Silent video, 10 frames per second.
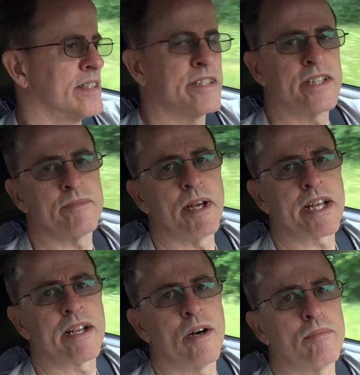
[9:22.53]
Should make
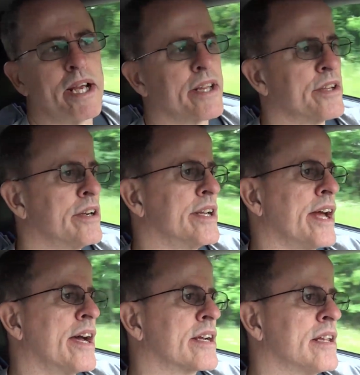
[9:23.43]
it home 8:30,
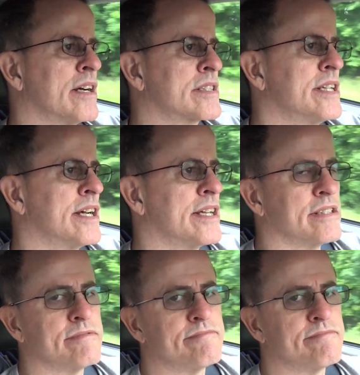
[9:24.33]
9 o'clock tonight.